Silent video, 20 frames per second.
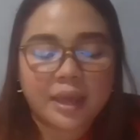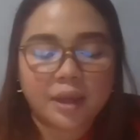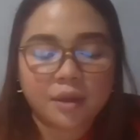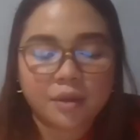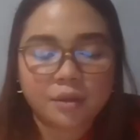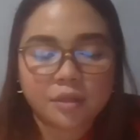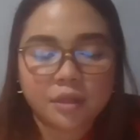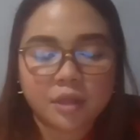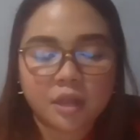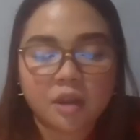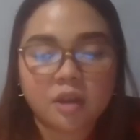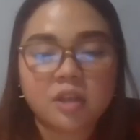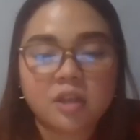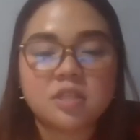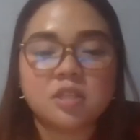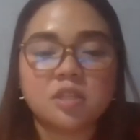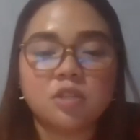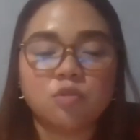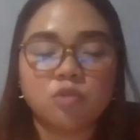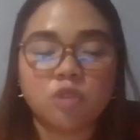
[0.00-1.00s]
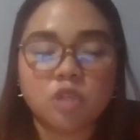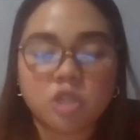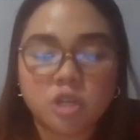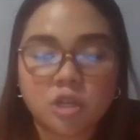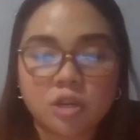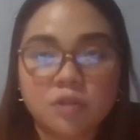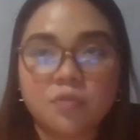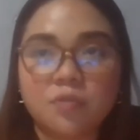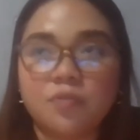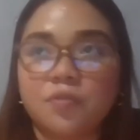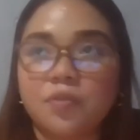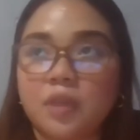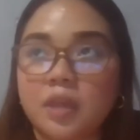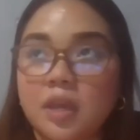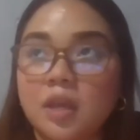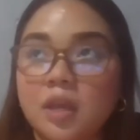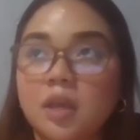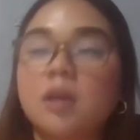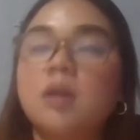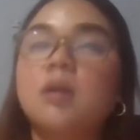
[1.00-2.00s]
healthcare, is the tuition
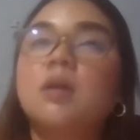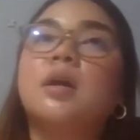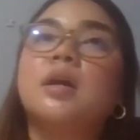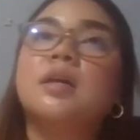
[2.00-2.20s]
fee,